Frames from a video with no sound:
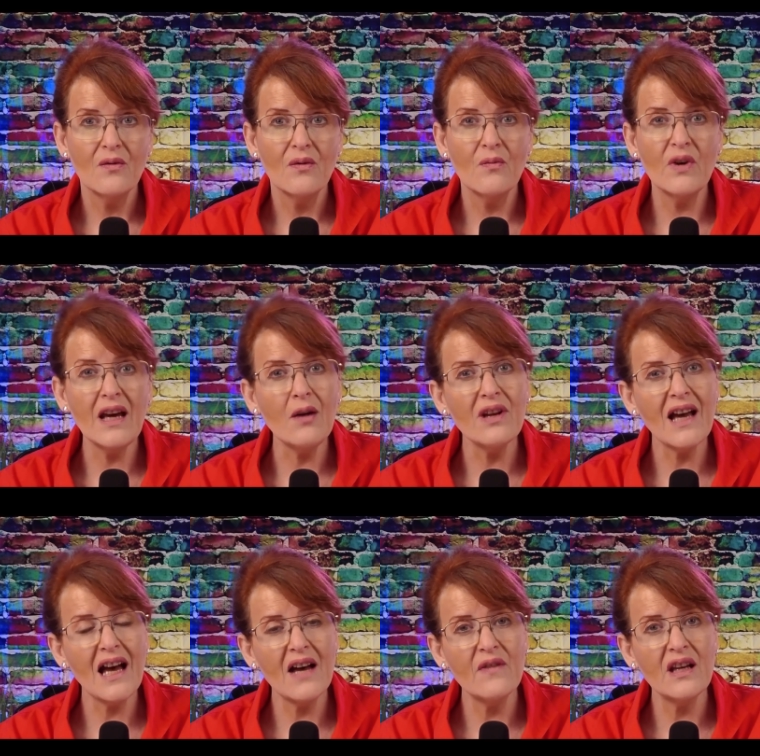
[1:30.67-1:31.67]
without
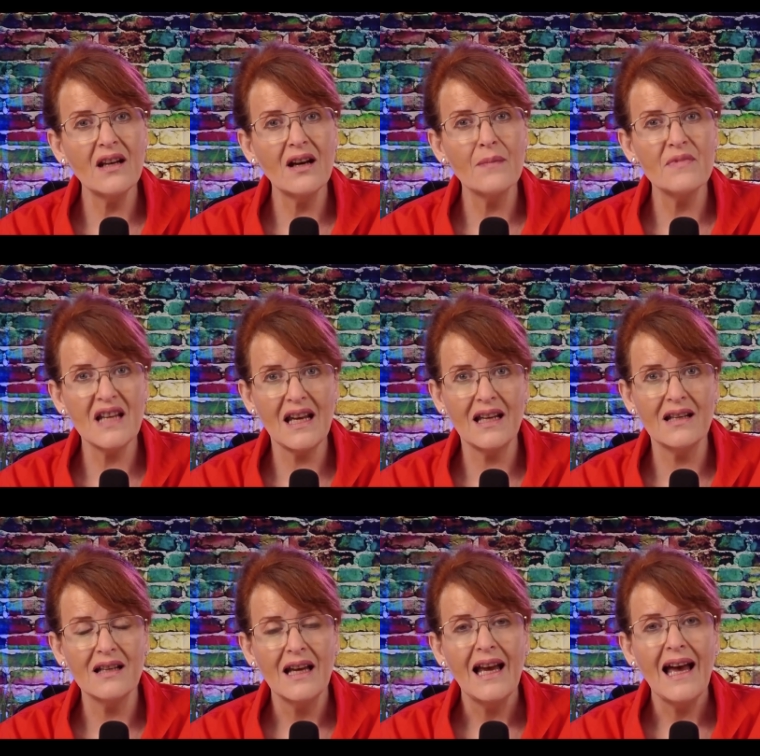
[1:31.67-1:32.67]
having obtained
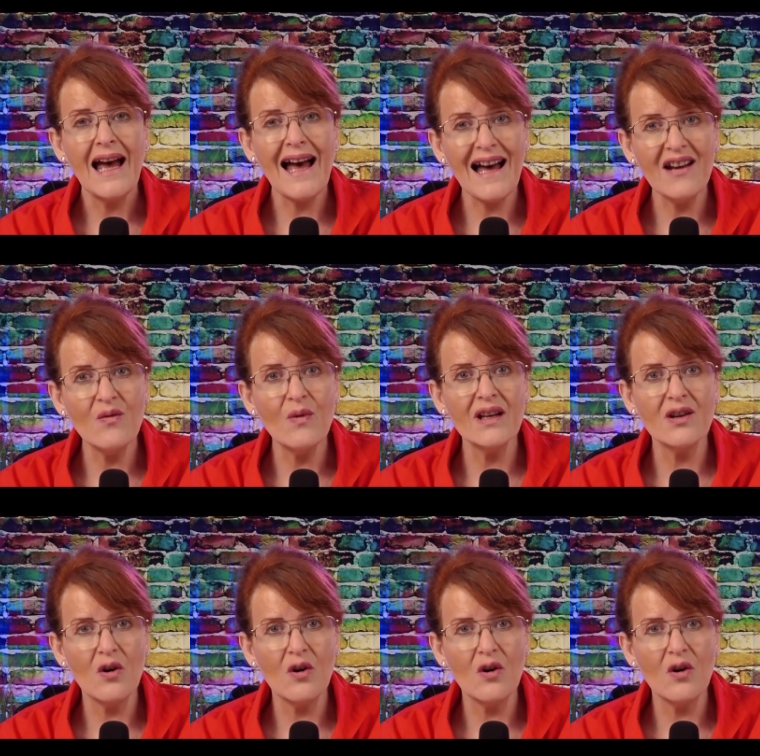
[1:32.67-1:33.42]
adequate